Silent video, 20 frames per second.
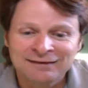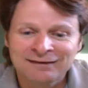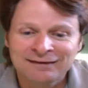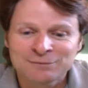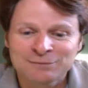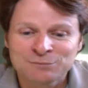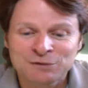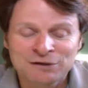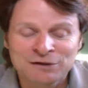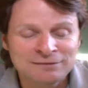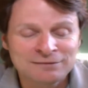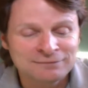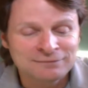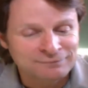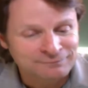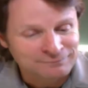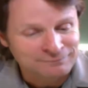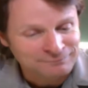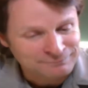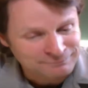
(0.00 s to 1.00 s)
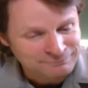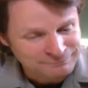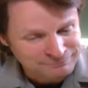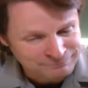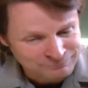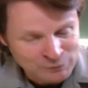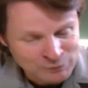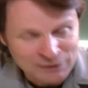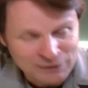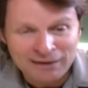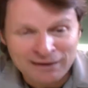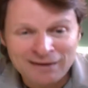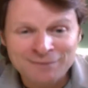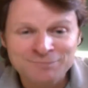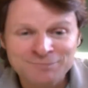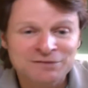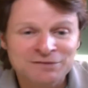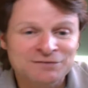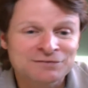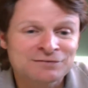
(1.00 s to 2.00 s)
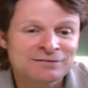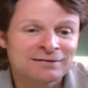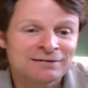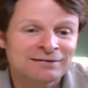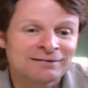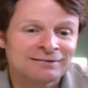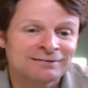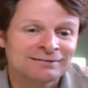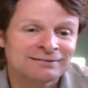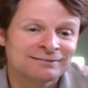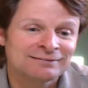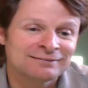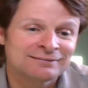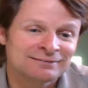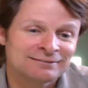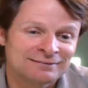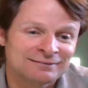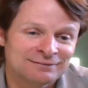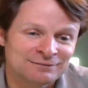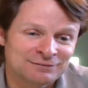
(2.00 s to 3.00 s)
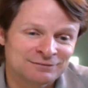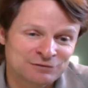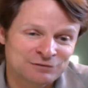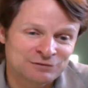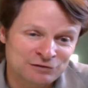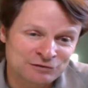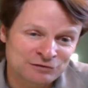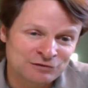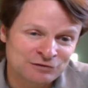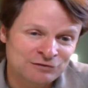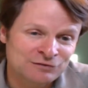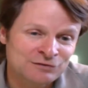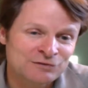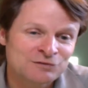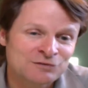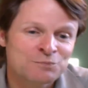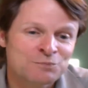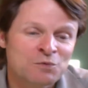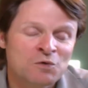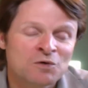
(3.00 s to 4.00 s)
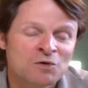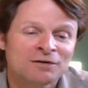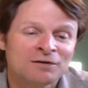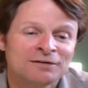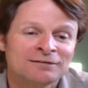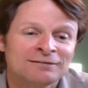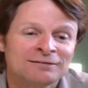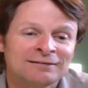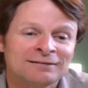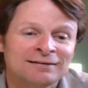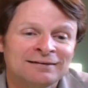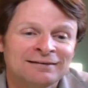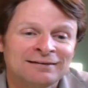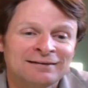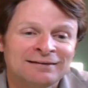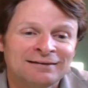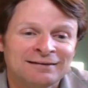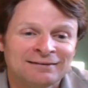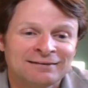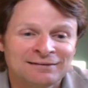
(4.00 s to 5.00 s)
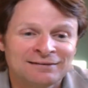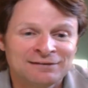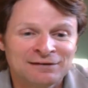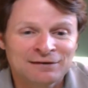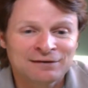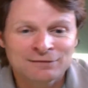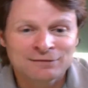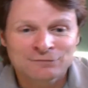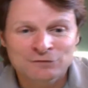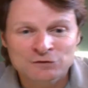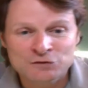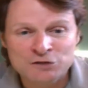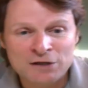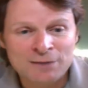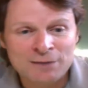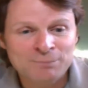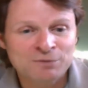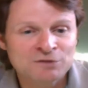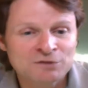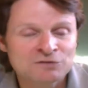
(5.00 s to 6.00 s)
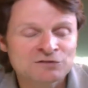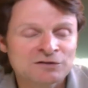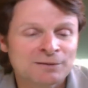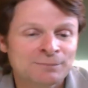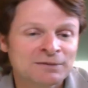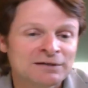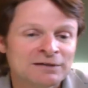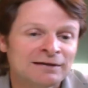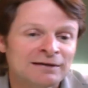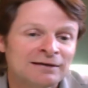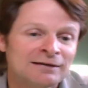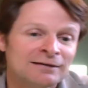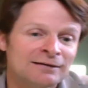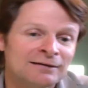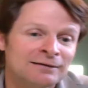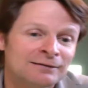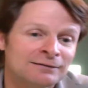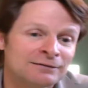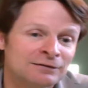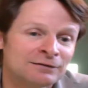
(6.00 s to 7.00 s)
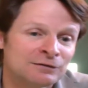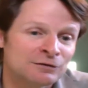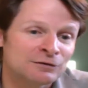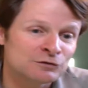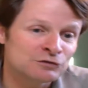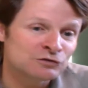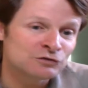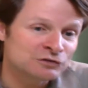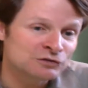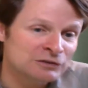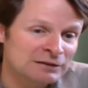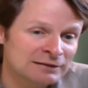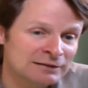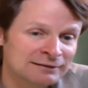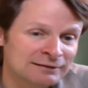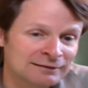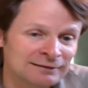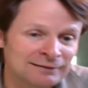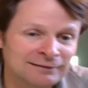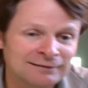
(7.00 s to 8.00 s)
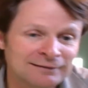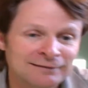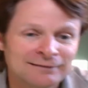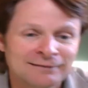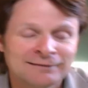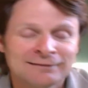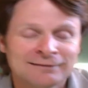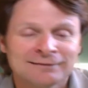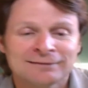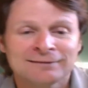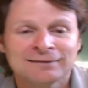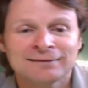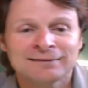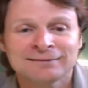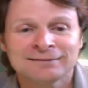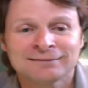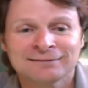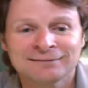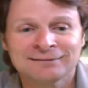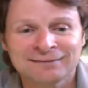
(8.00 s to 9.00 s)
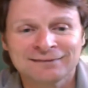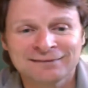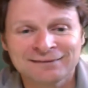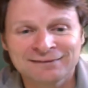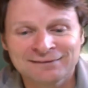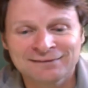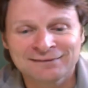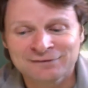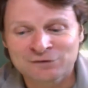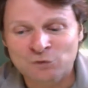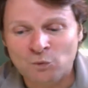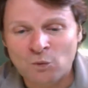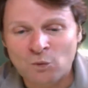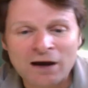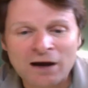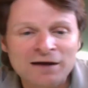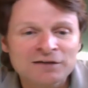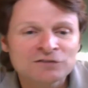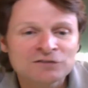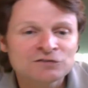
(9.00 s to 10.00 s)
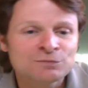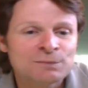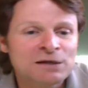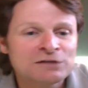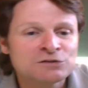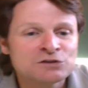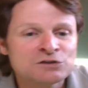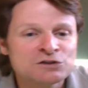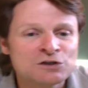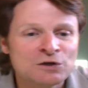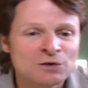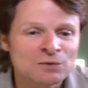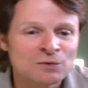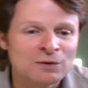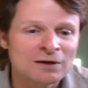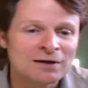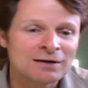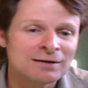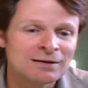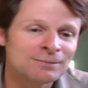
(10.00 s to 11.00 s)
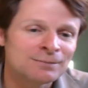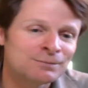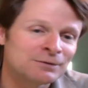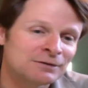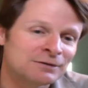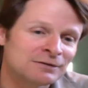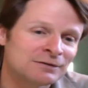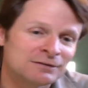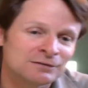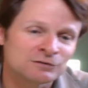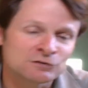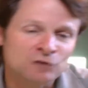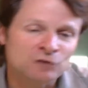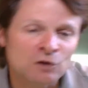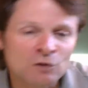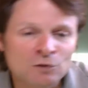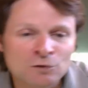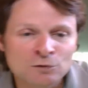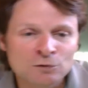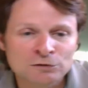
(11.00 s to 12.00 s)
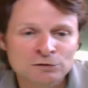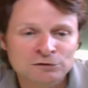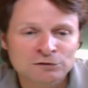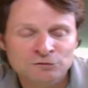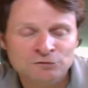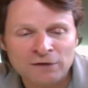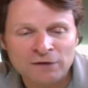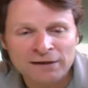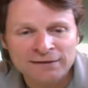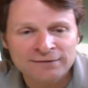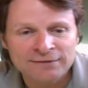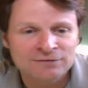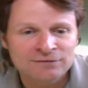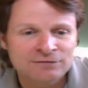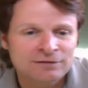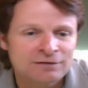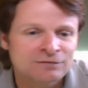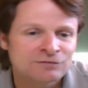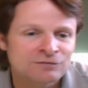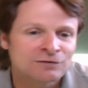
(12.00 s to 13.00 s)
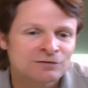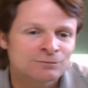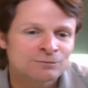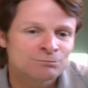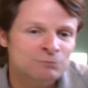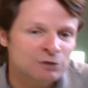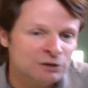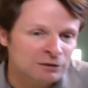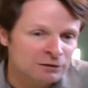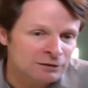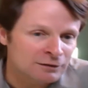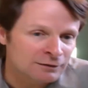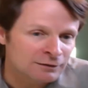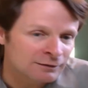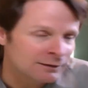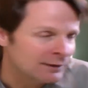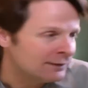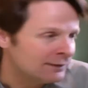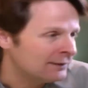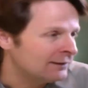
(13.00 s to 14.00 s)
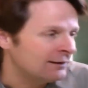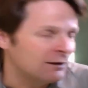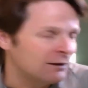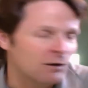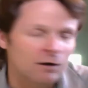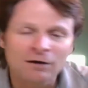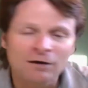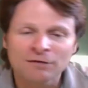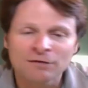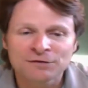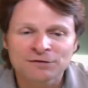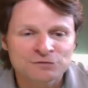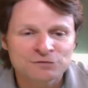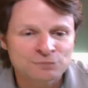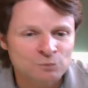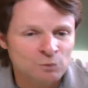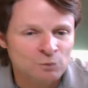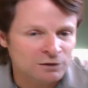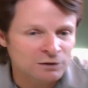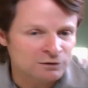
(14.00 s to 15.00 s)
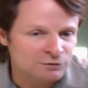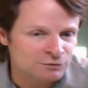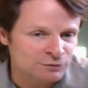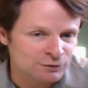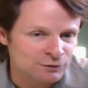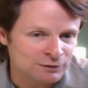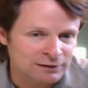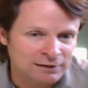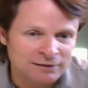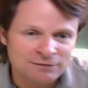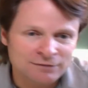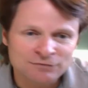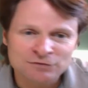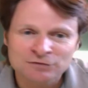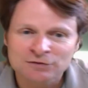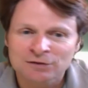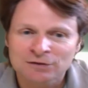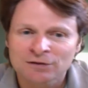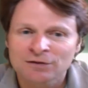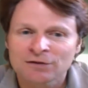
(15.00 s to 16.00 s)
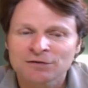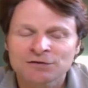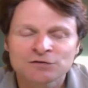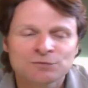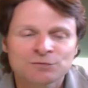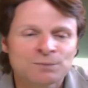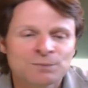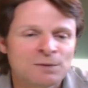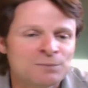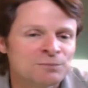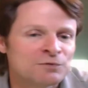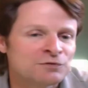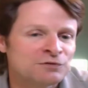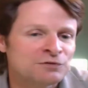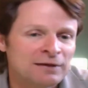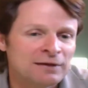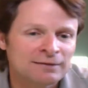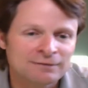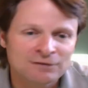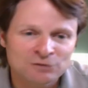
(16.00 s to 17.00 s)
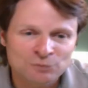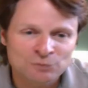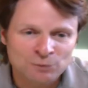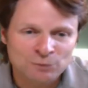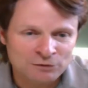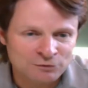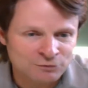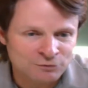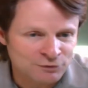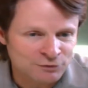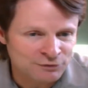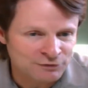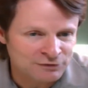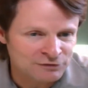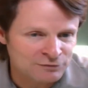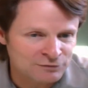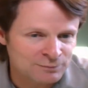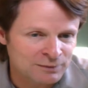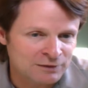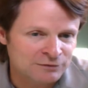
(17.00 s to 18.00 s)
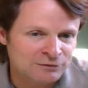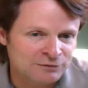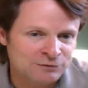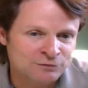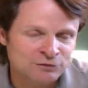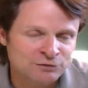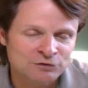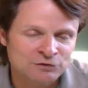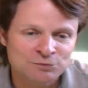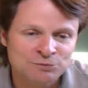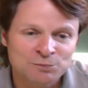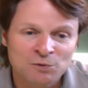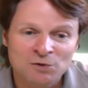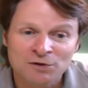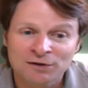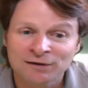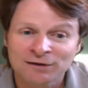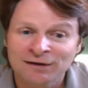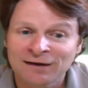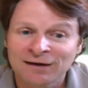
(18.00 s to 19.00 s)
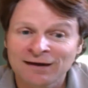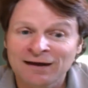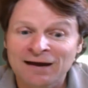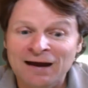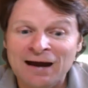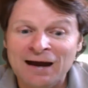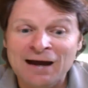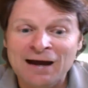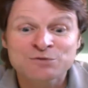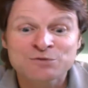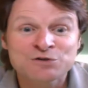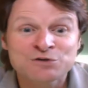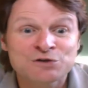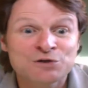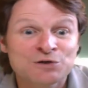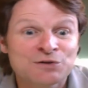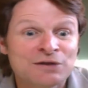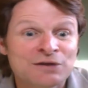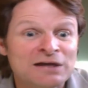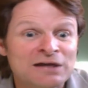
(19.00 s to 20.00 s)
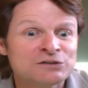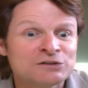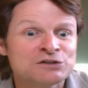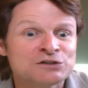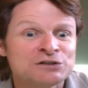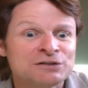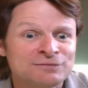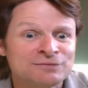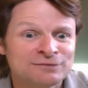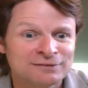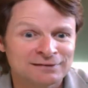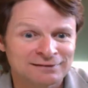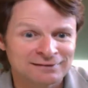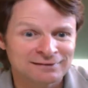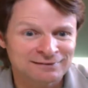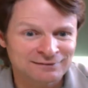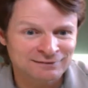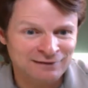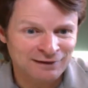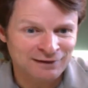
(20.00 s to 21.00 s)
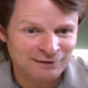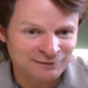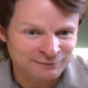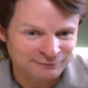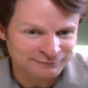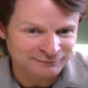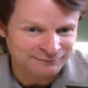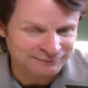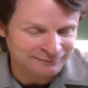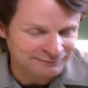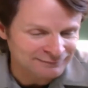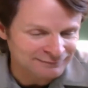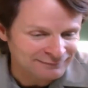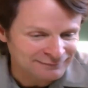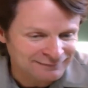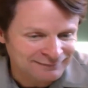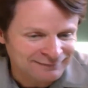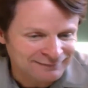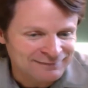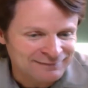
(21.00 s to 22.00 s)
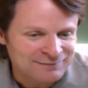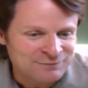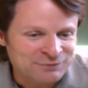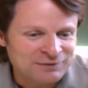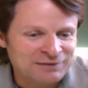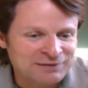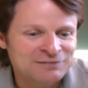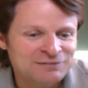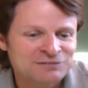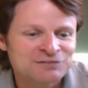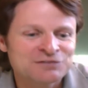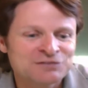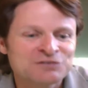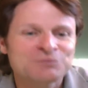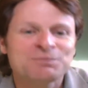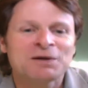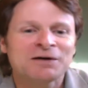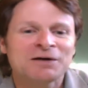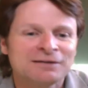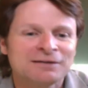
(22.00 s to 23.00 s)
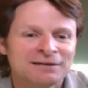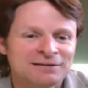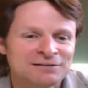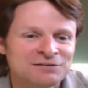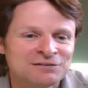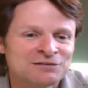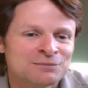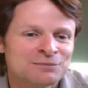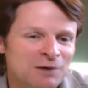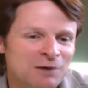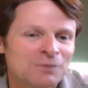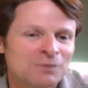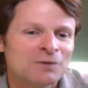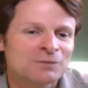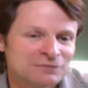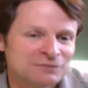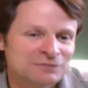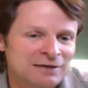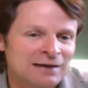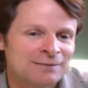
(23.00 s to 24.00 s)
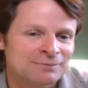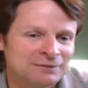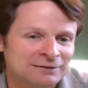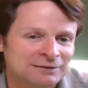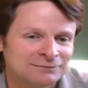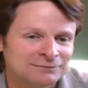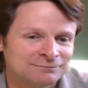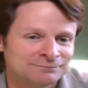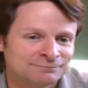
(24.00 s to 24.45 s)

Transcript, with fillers: And but what happens? The, Jesus is born and then you have the shepherds coming down and they're singing and then the, the, wise men show up and there's gold and frankincense and myrrh all these wonderful gifts and all these people saying these wonderful things about their firstborn i'm sure that shifted entirely his experience about what was happening